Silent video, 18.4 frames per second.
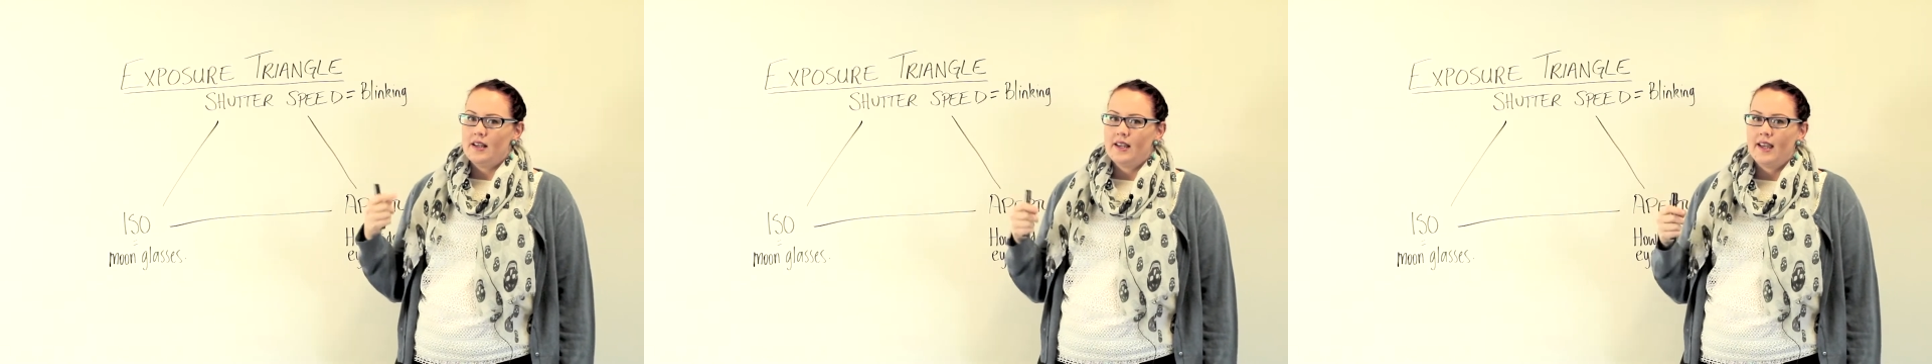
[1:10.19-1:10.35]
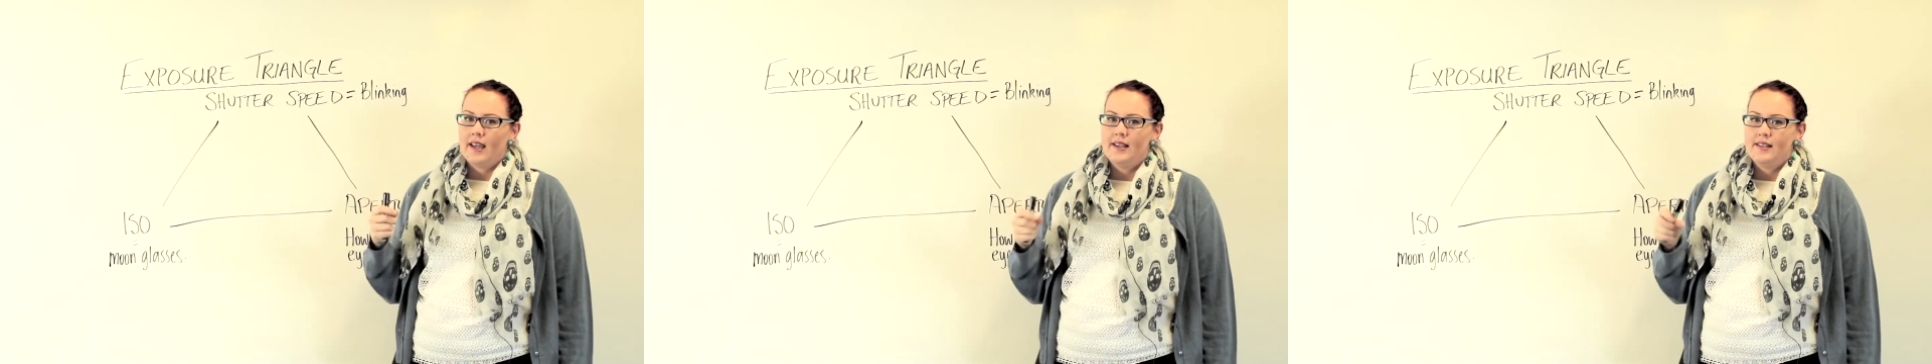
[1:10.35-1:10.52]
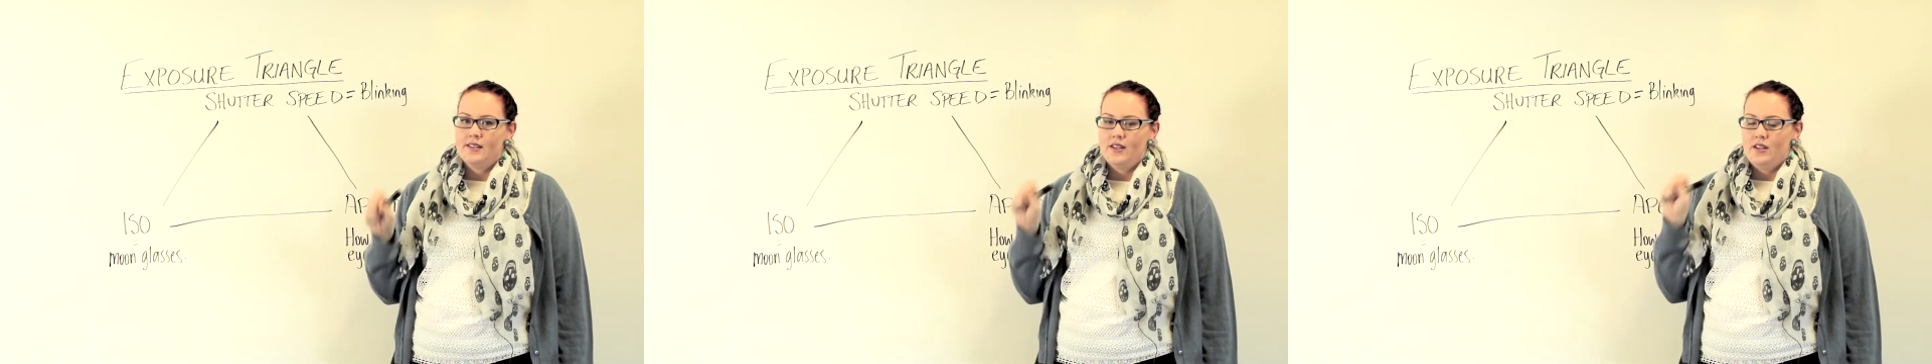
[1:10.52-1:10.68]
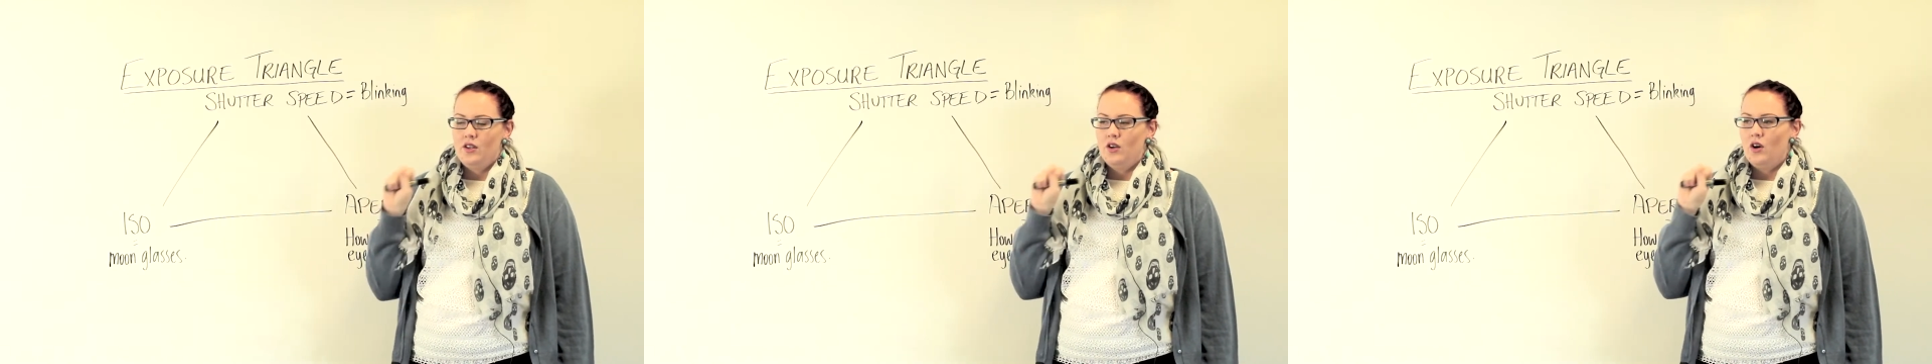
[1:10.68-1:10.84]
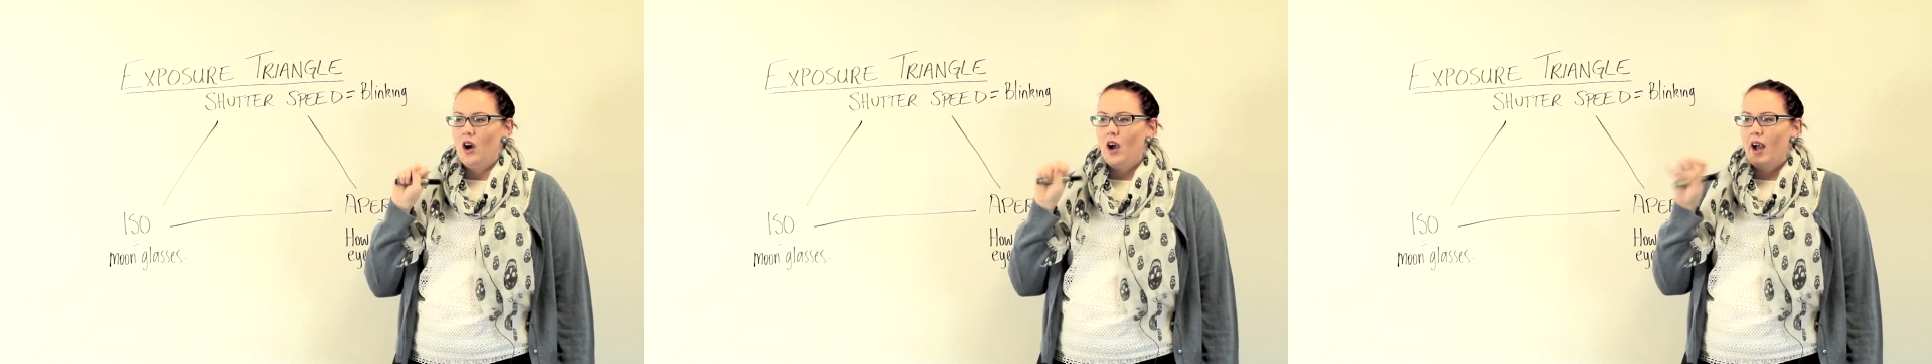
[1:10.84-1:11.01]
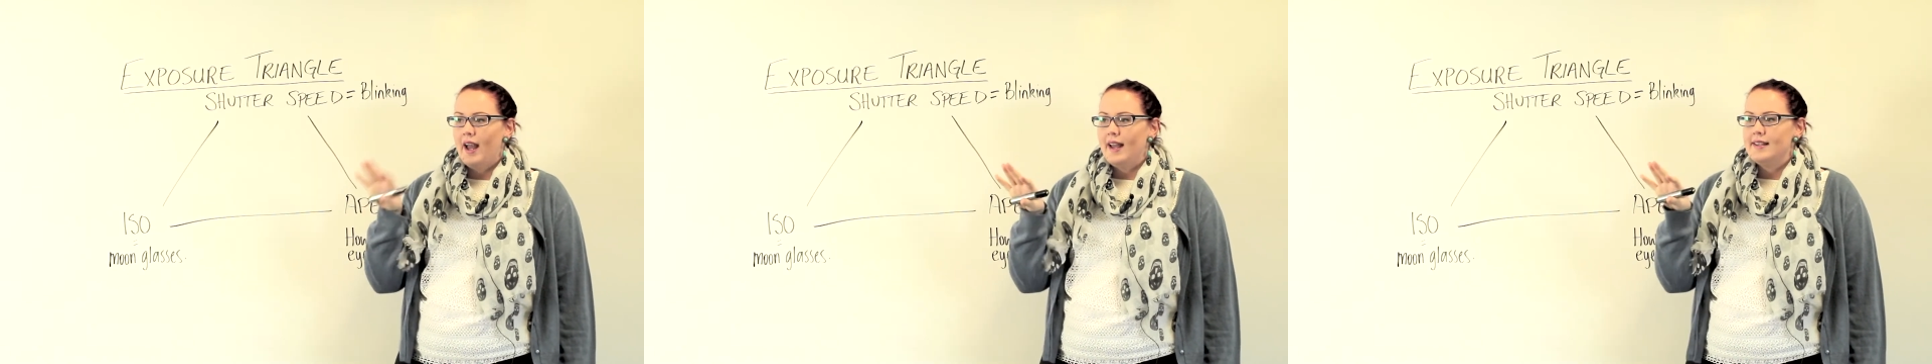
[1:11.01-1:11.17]
Okay, so
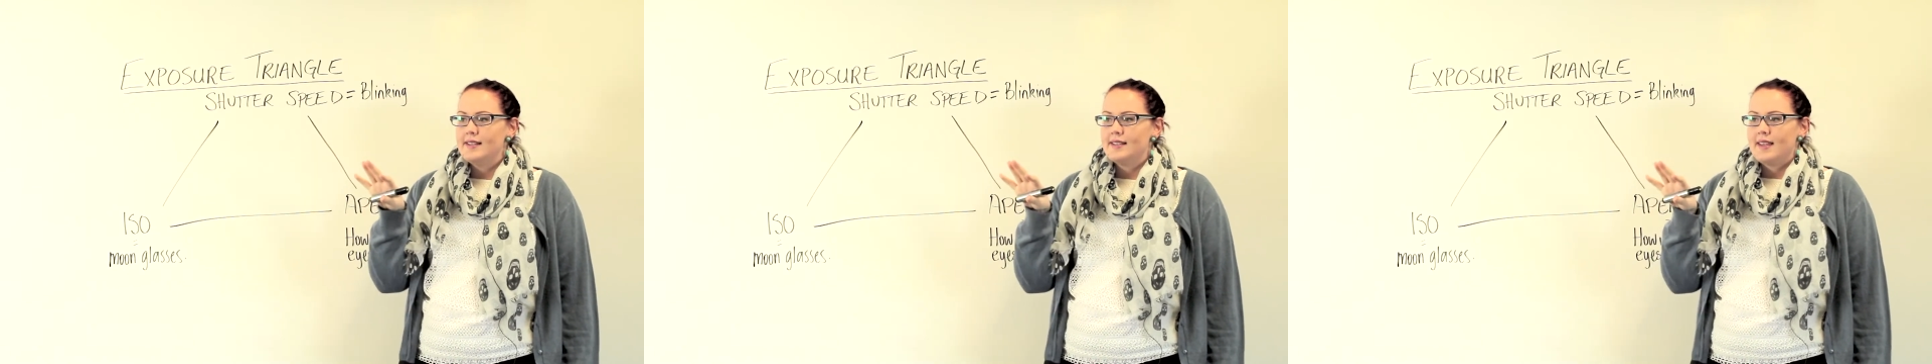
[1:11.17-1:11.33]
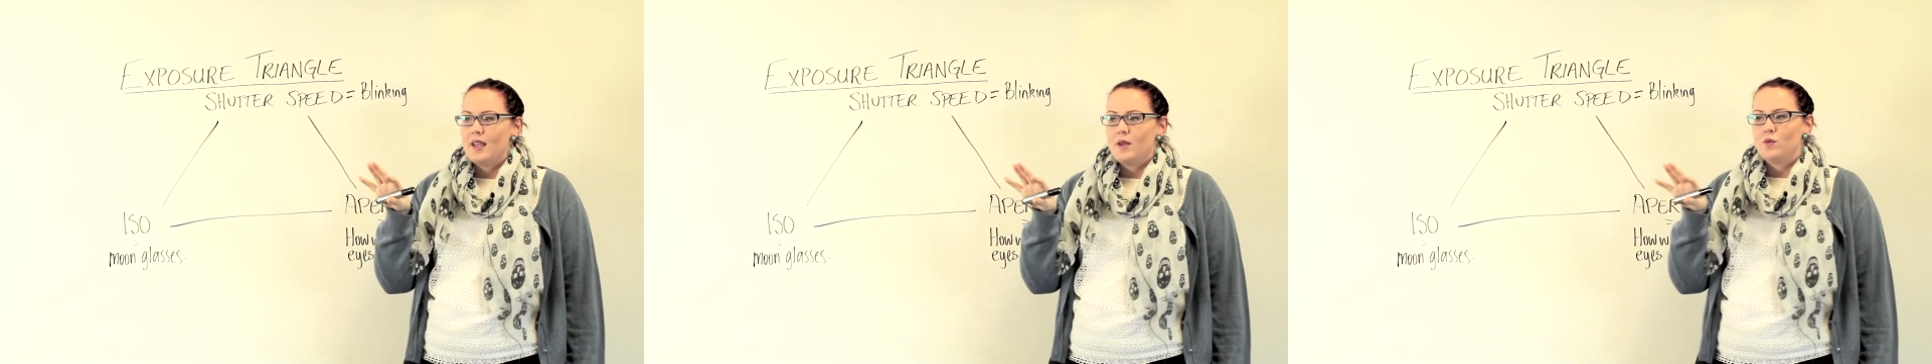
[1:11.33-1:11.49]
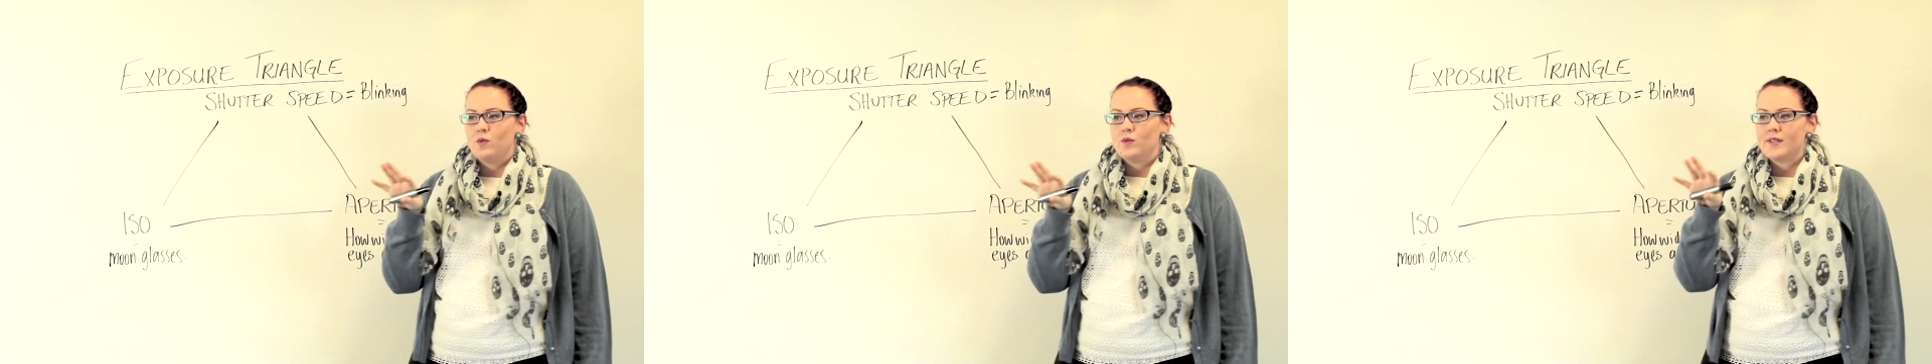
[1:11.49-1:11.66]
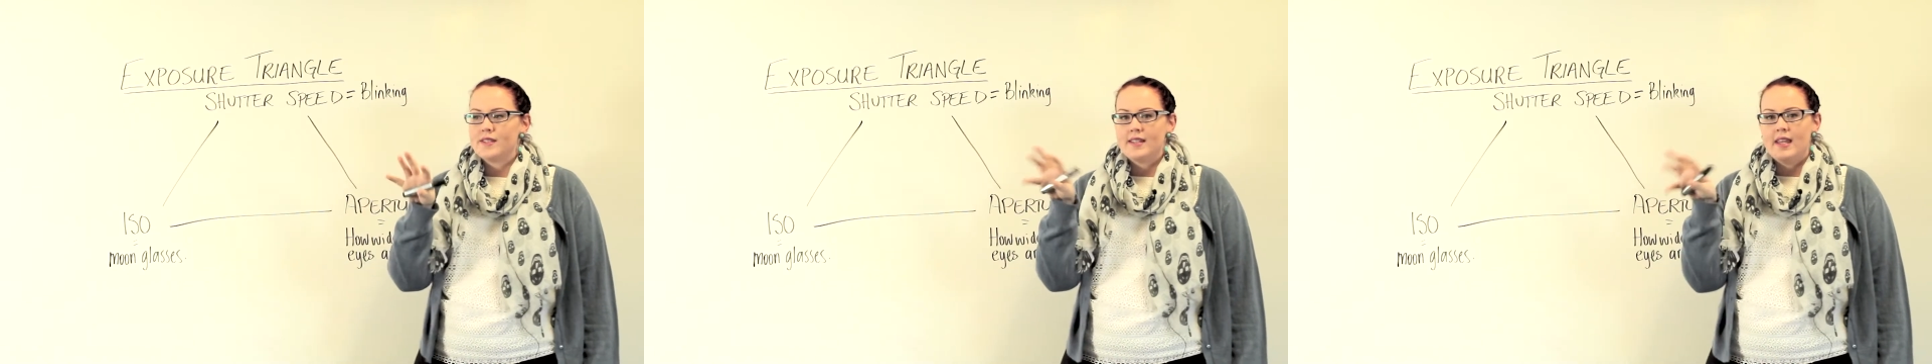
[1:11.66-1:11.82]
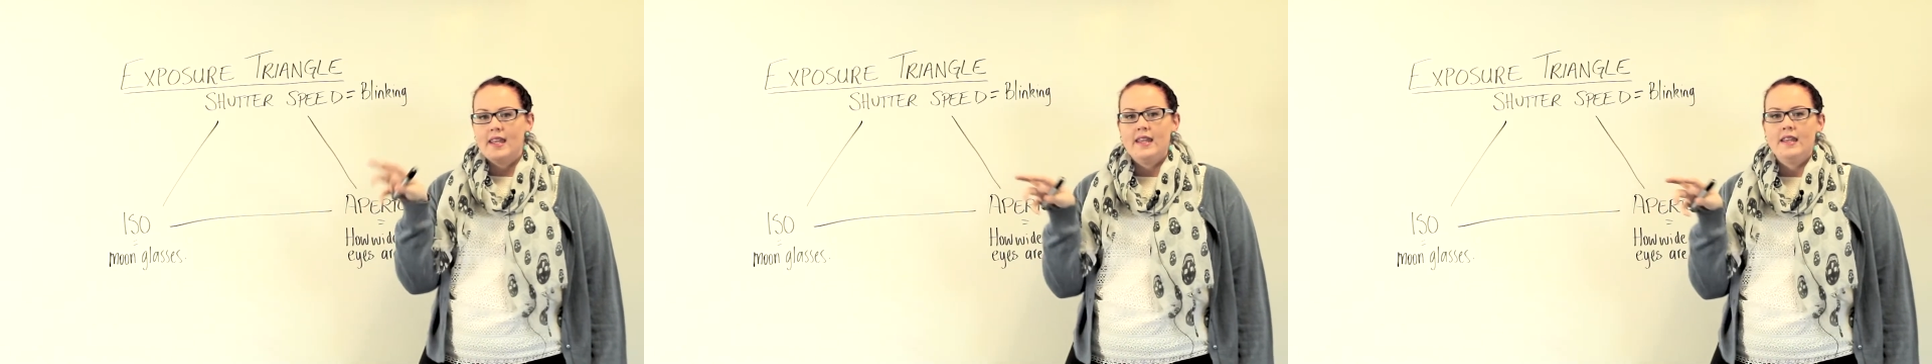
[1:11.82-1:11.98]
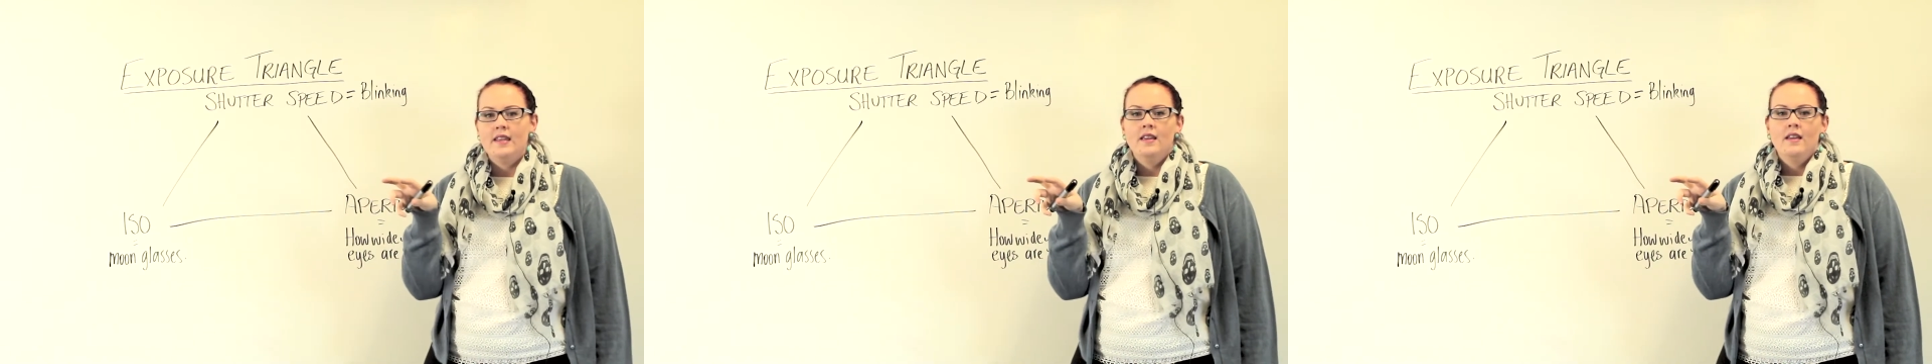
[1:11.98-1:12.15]
your eyes, they will
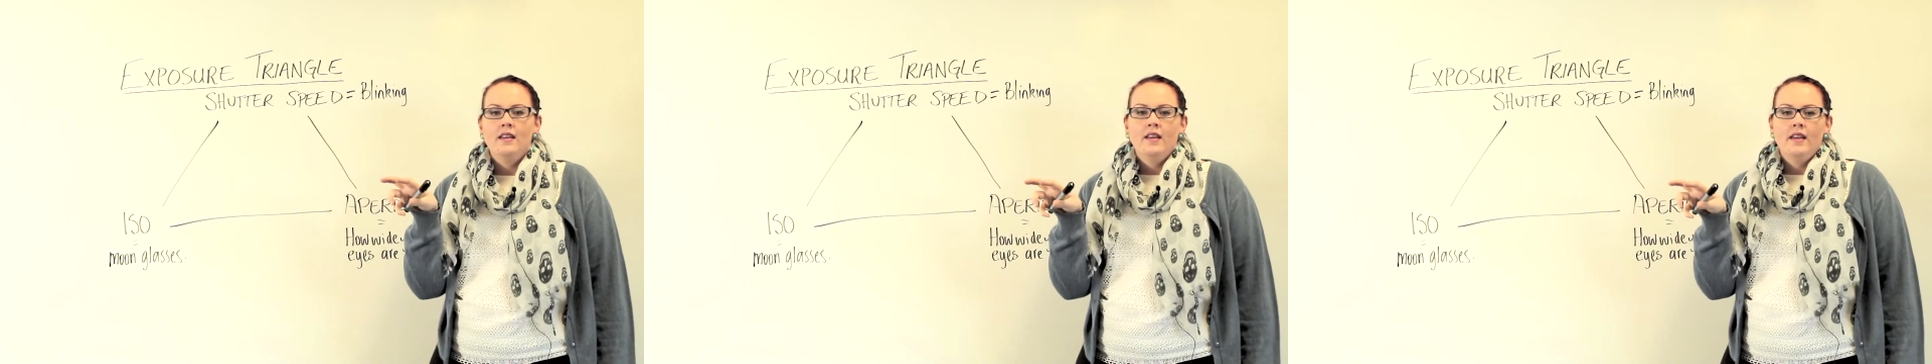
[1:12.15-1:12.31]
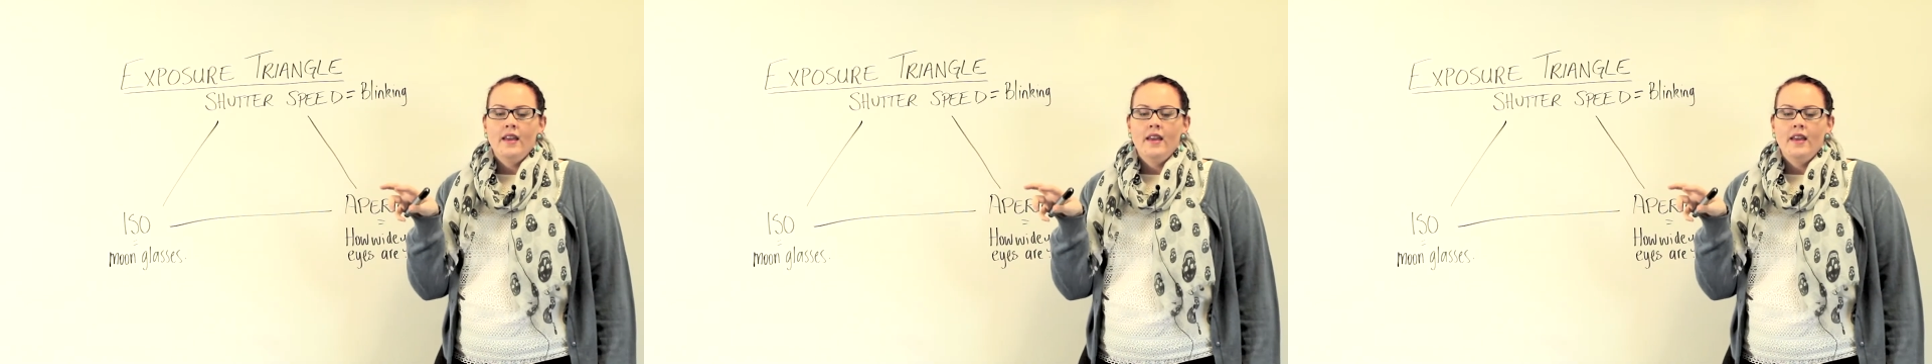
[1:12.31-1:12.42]
see